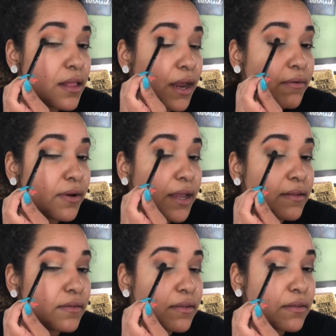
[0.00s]
not a
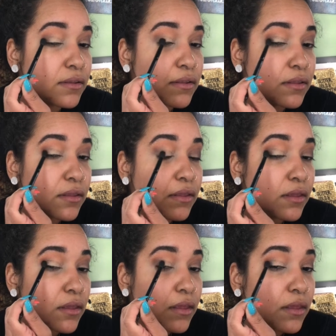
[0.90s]
race.
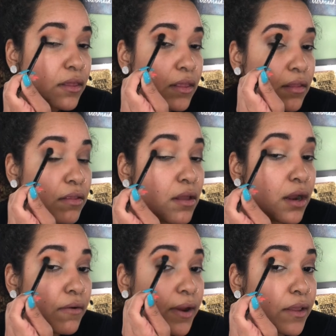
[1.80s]
It's
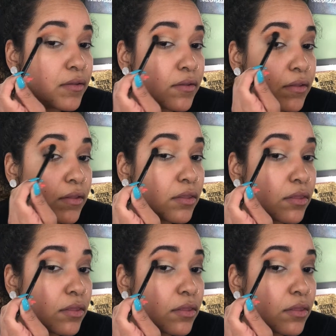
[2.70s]
not a race.